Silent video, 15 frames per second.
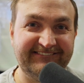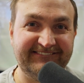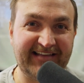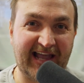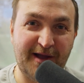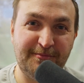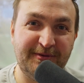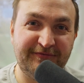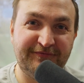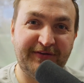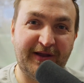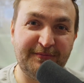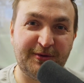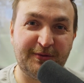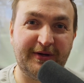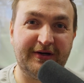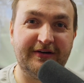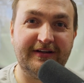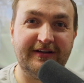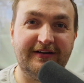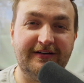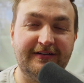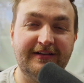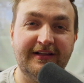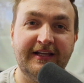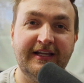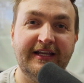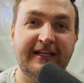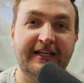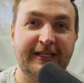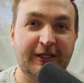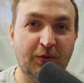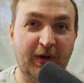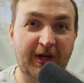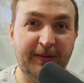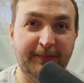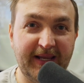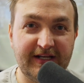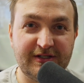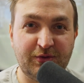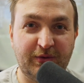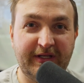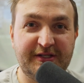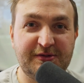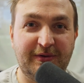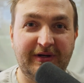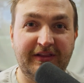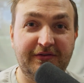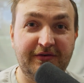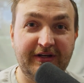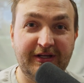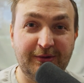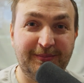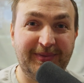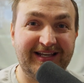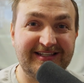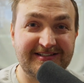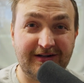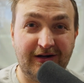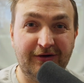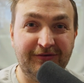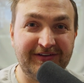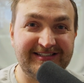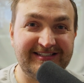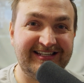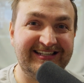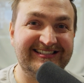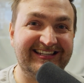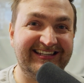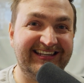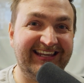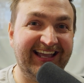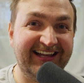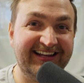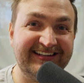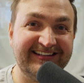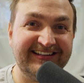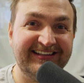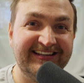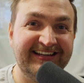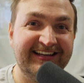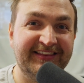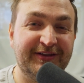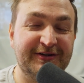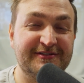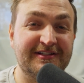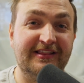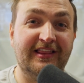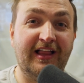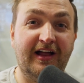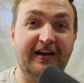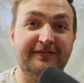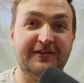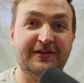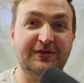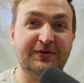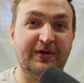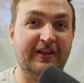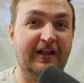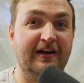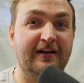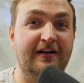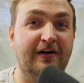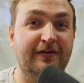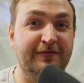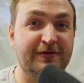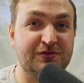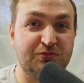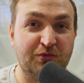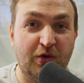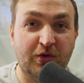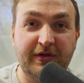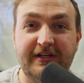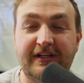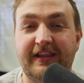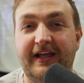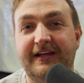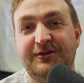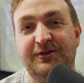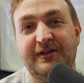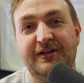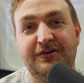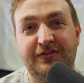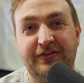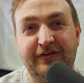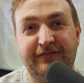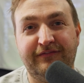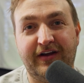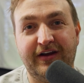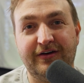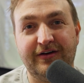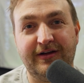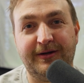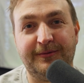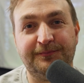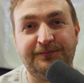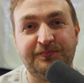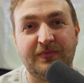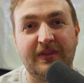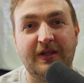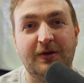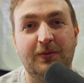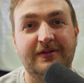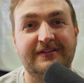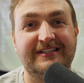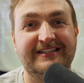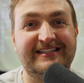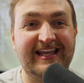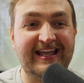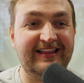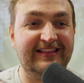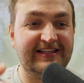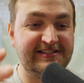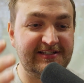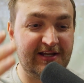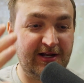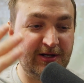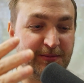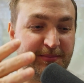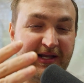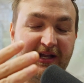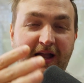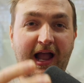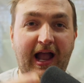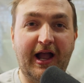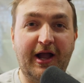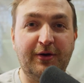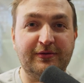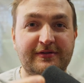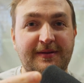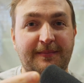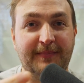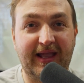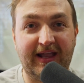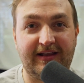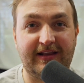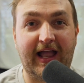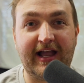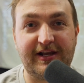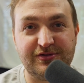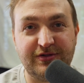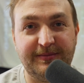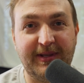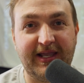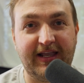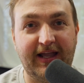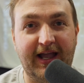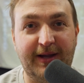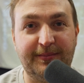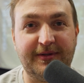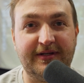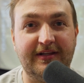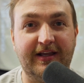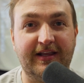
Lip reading: Happy February, y'all. You want to make 2023 your best golfing season yet? There's a lot of golfers roll into that new year and they're fired up. Well, today, let's talk about how to actually make it happen.